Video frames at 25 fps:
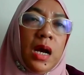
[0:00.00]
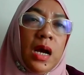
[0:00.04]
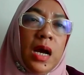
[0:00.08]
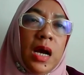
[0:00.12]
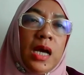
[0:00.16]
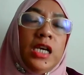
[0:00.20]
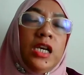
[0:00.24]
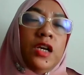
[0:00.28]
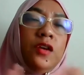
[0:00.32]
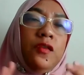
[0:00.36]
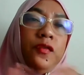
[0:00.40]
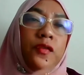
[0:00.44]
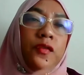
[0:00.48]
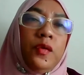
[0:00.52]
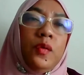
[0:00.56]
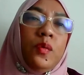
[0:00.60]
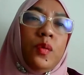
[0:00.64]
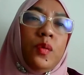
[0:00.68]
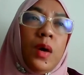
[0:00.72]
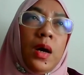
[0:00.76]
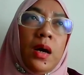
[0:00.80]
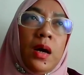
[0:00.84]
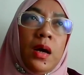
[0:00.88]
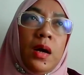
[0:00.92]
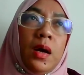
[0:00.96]
I give
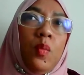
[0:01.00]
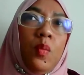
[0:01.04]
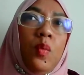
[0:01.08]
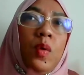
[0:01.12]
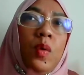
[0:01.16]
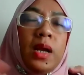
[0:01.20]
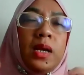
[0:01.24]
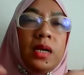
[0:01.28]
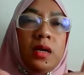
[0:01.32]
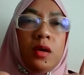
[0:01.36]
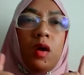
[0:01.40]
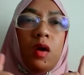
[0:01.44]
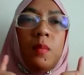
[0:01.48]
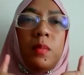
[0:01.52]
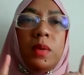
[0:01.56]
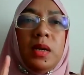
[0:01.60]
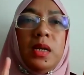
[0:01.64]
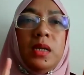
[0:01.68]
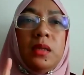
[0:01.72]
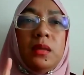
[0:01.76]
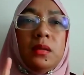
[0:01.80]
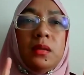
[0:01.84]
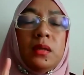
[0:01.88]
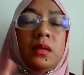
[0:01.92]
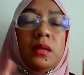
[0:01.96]
you uh, one
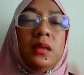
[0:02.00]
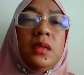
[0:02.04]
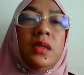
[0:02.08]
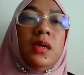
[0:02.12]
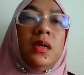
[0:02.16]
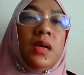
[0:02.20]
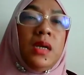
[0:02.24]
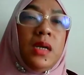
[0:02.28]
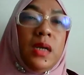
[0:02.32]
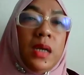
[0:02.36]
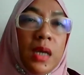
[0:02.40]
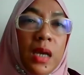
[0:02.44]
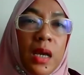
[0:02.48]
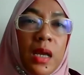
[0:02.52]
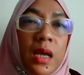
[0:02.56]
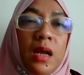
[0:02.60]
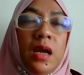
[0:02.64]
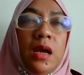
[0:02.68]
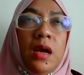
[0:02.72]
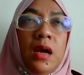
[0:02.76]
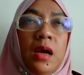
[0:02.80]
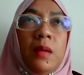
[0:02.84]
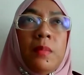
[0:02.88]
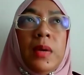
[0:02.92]
normally 30 ringgit,